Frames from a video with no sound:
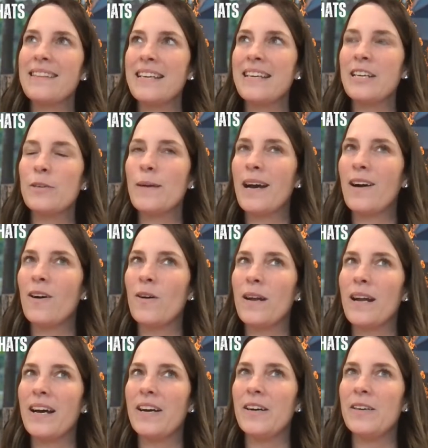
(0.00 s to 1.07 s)

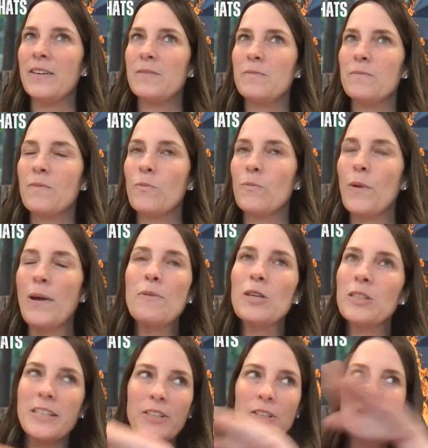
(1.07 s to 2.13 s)
about we were
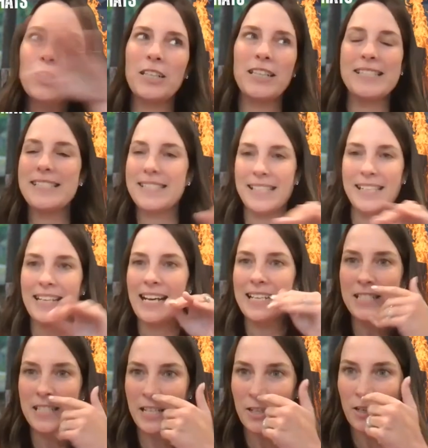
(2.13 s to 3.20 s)
literally sitting at
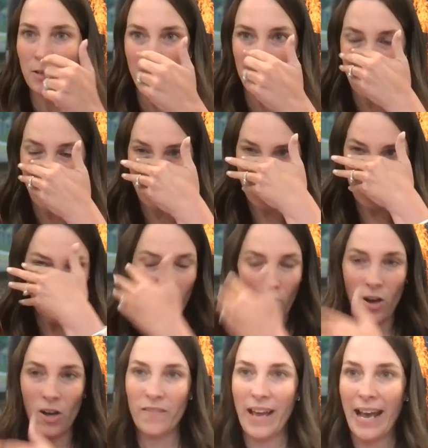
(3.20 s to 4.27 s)
dinner one evening,
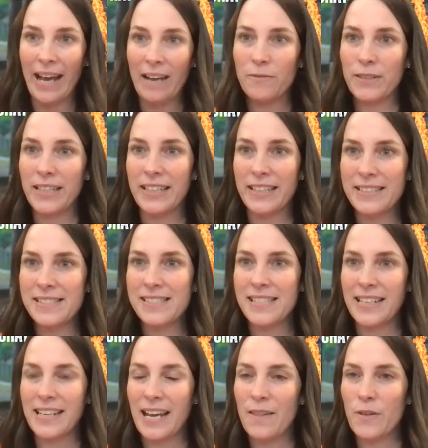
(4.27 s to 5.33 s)
all the advocates
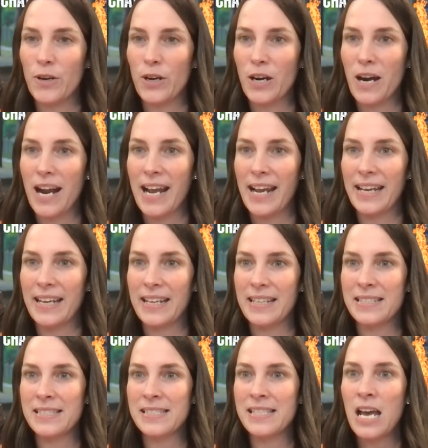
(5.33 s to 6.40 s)
together,
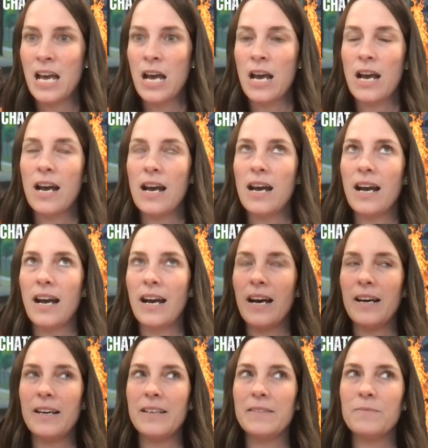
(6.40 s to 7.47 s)
and
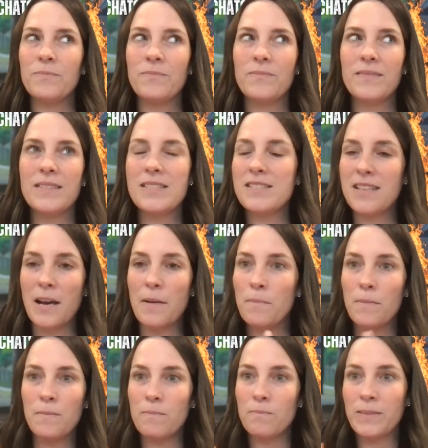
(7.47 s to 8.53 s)
uh,
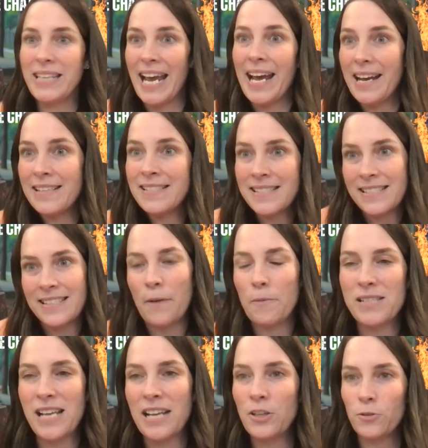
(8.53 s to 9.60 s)
some guest that
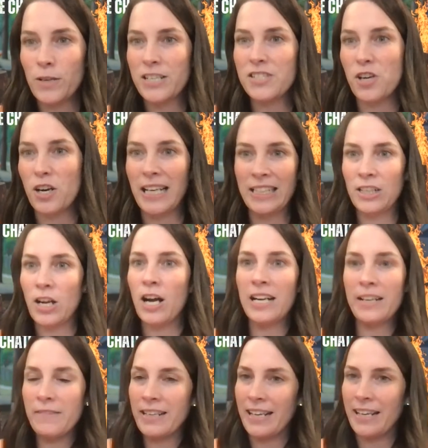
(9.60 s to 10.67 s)
was at the restaurant, like not
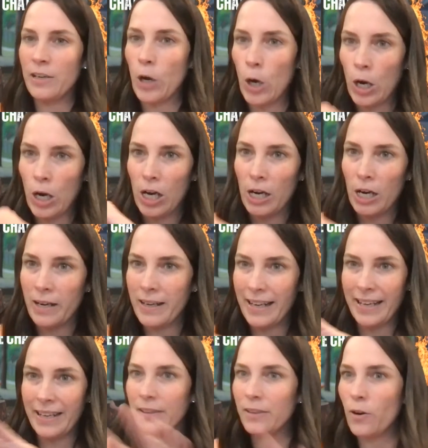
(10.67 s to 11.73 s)
even in
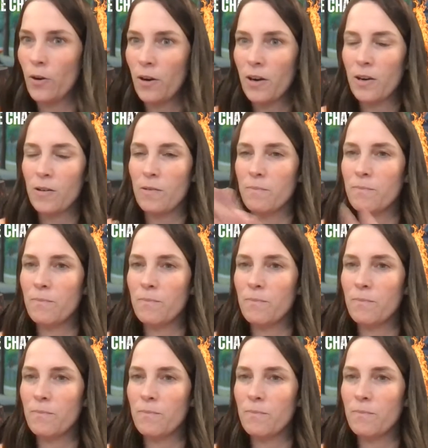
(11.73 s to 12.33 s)
our